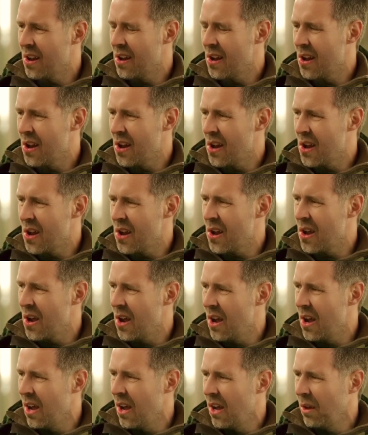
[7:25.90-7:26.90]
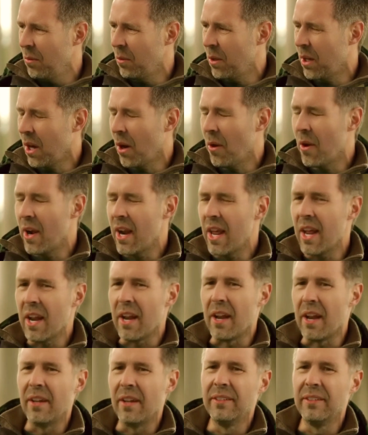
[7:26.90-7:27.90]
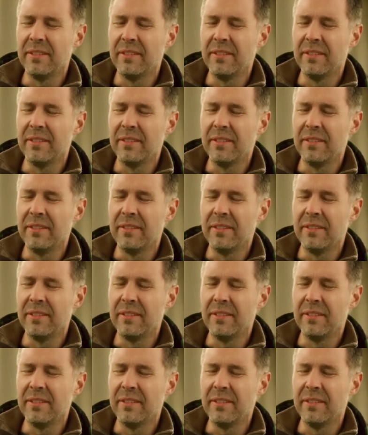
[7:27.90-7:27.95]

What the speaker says: They inform the others that there is no more